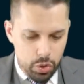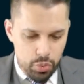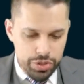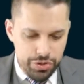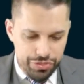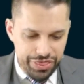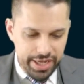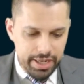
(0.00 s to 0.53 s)
When
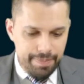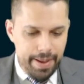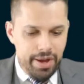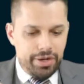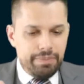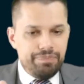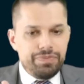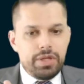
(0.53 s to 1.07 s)
you think
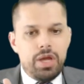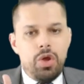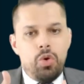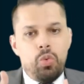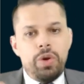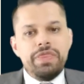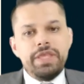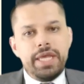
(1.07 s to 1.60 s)
about it,
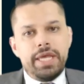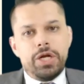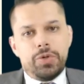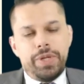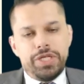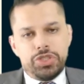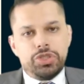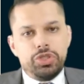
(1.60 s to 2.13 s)
when the
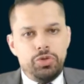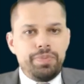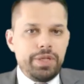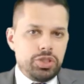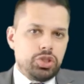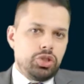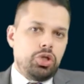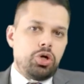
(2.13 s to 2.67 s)
iteration loop
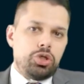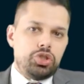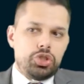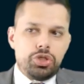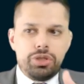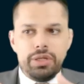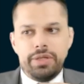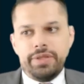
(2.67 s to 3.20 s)
is
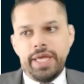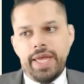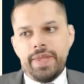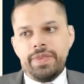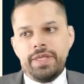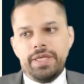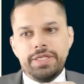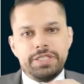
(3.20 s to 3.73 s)
larger
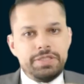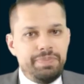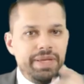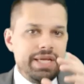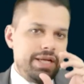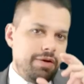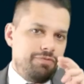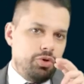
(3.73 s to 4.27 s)
than the
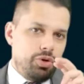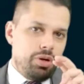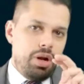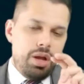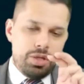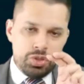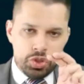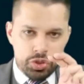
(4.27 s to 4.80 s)
speed of your
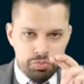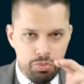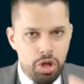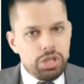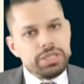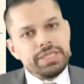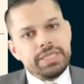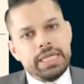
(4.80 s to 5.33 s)

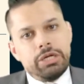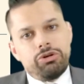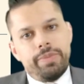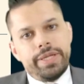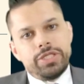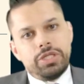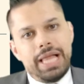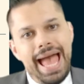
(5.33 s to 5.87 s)
smallest
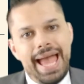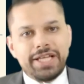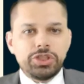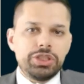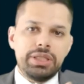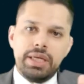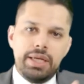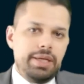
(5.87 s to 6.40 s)
incremental
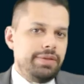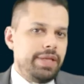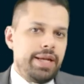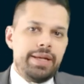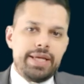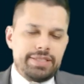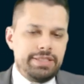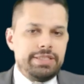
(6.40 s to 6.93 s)
action, then
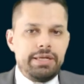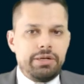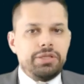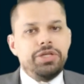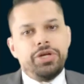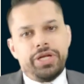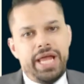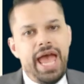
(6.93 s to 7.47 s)
necessarily
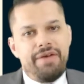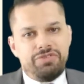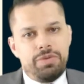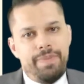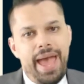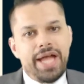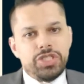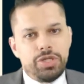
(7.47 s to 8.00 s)
you're going to have to
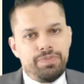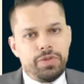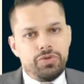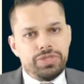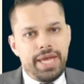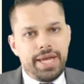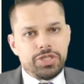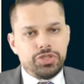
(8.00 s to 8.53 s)
batch up
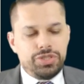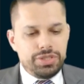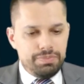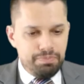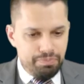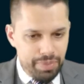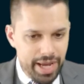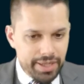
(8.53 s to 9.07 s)
those actions.
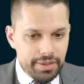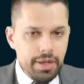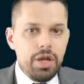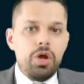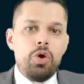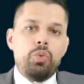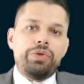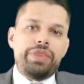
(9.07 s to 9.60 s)
But
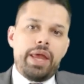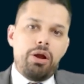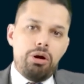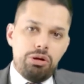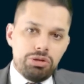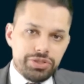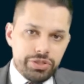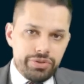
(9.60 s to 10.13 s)
what that
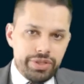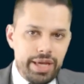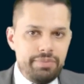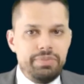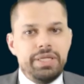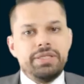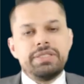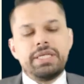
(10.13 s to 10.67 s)
also then
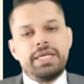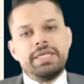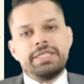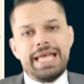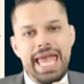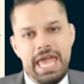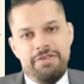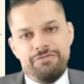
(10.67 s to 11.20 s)
means is
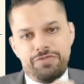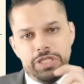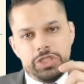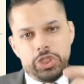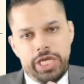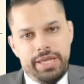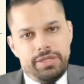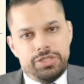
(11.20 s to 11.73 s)
every
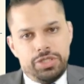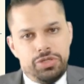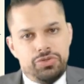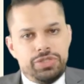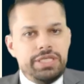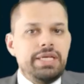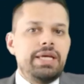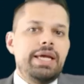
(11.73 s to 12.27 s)
change that you
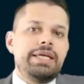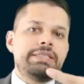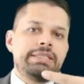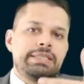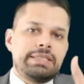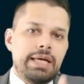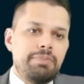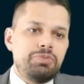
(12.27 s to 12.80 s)
see is
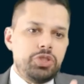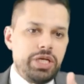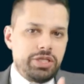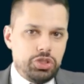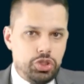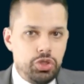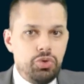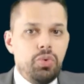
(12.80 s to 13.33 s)

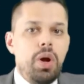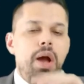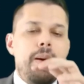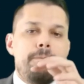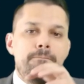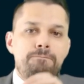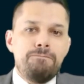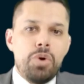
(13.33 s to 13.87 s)
subject to
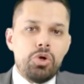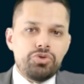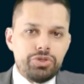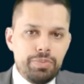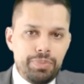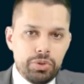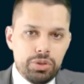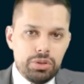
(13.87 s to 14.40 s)

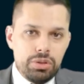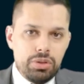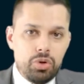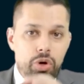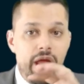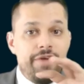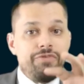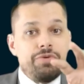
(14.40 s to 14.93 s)
multiple,
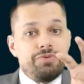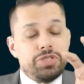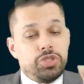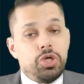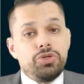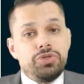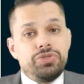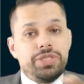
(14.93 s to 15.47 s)
or every
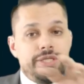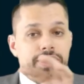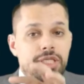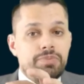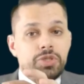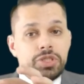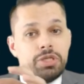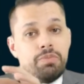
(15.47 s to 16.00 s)
result you see is
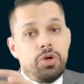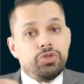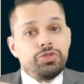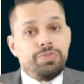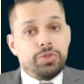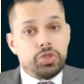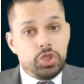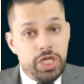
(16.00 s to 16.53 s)
subject to
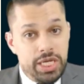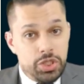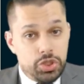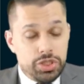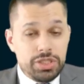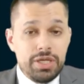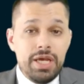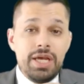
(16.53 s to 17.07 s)
multiple
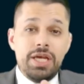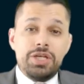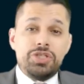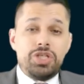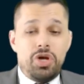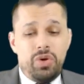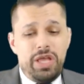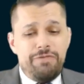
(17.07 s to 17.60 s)
changes.
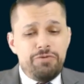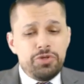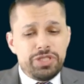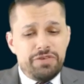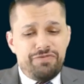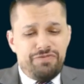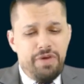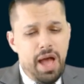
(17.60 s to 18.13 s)
So if you
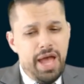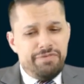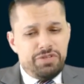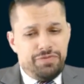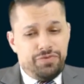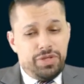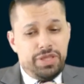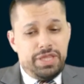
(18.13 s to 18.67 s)
did 5
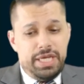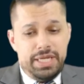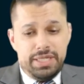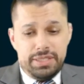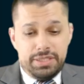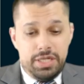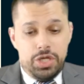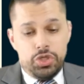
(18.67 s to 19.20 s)
different
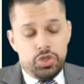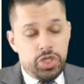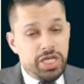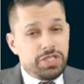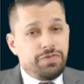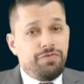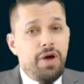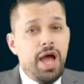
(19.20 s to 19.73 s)
things, you
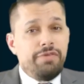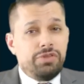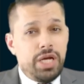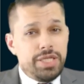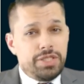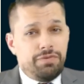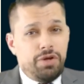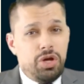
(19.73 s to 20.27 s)
changed 5
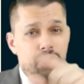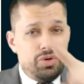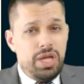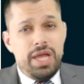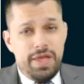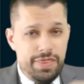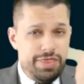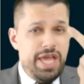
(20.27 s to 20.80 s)
lines of code,
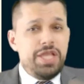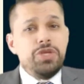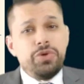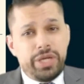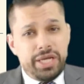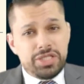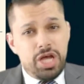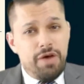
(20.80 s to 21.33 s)
then you
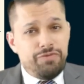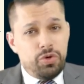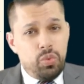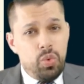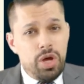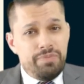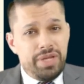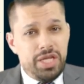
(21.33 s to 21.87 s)
kicked off your
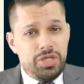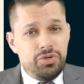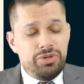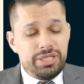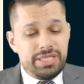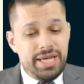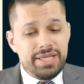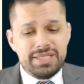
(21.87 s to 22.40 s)
1-minute
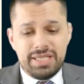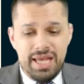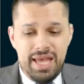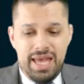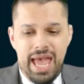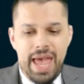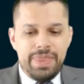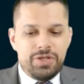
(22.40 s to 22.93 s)
unit test,
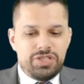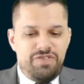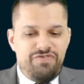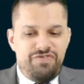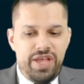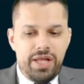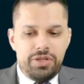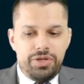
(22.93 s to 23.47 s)
and there's a
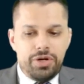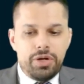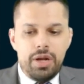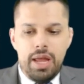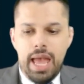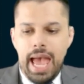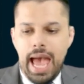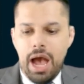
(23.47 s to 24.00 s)
failure,
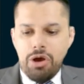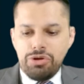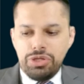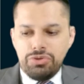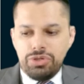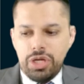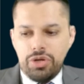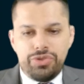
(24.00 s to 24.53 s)
how do
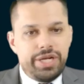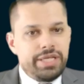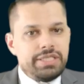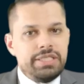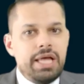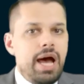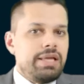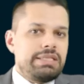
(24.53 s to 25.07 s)
you know that
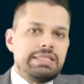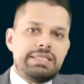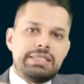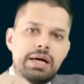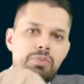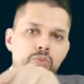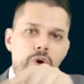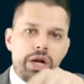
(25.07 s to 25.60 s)
it's not
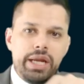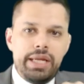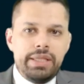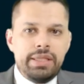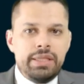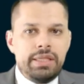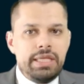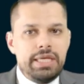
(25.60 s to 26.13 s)
somewhere
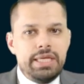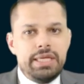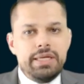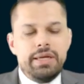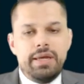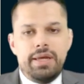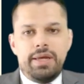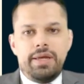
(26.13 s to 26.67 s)
in
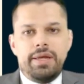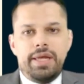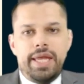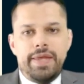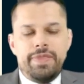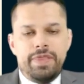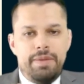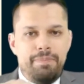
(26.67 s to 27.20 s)
the
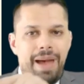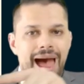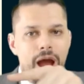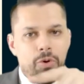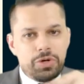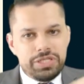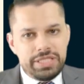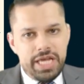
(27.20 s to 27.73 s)

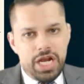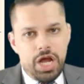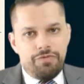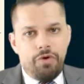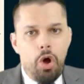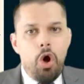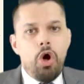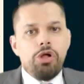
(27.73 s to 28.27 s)
power set
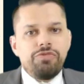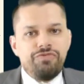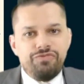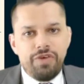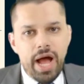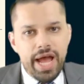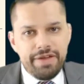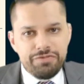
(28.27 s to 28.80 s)
of all
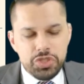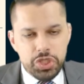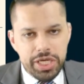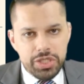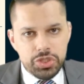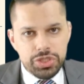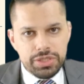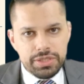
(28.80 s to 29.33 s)
5
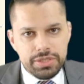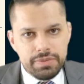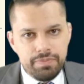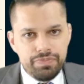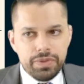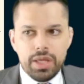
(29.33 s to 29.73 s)
changes?